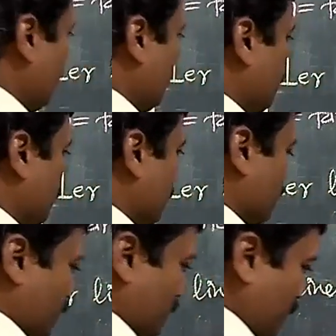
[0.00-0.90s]
line
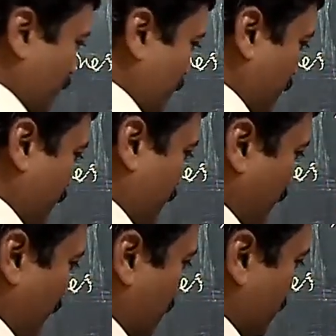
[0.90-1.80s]

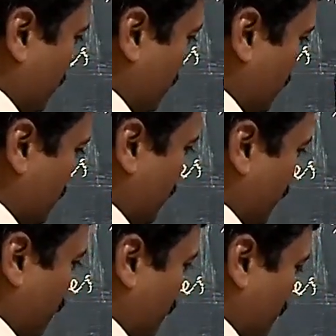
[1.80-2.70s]
having inclination
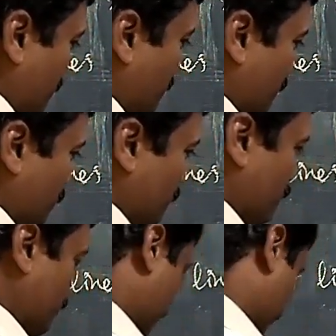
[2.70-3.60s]
alpha
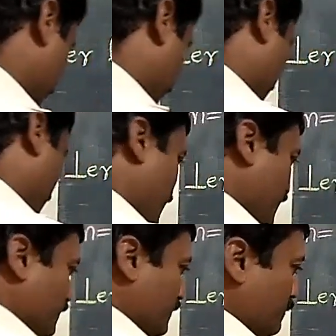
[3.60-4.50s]

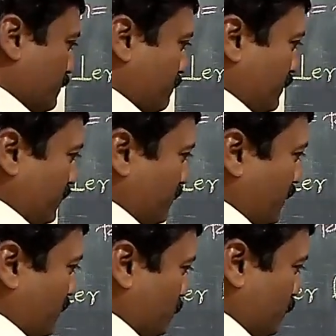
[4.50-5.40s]
and a
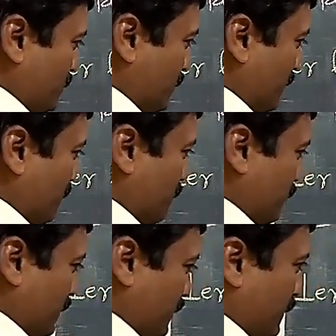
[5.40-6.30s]
perpendicular line to this line